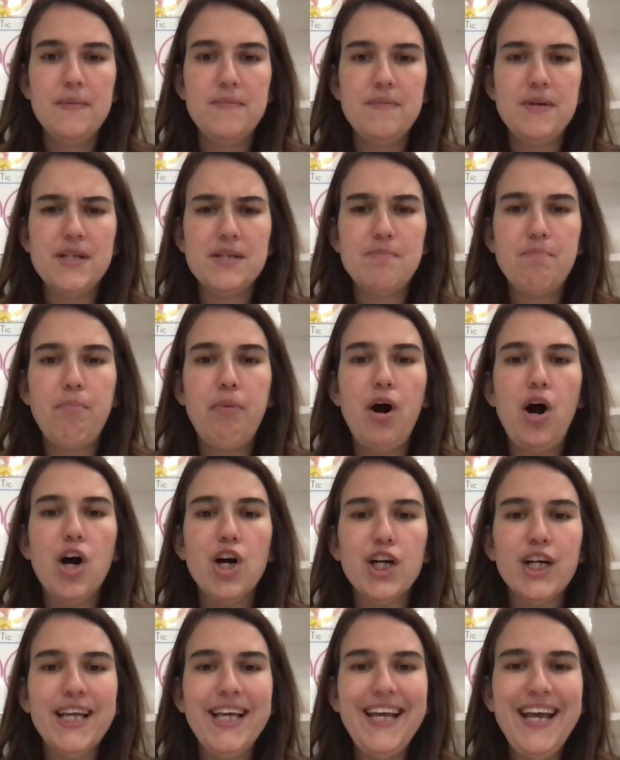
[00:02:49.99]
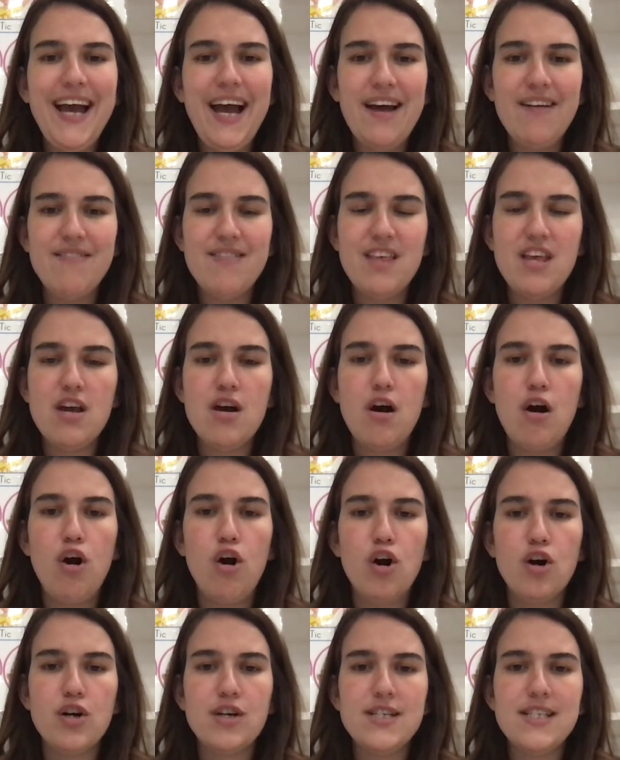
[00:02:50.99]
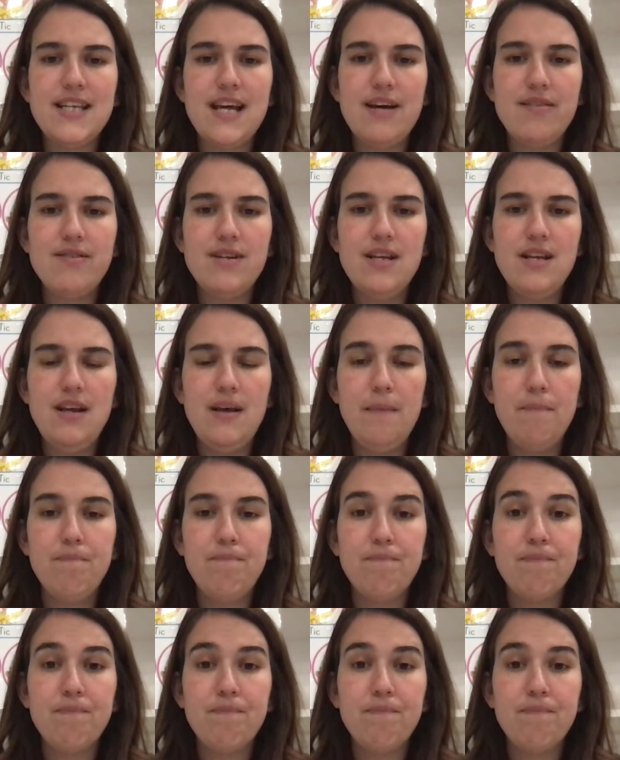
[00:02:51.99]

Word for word: Does party have the R sound in it?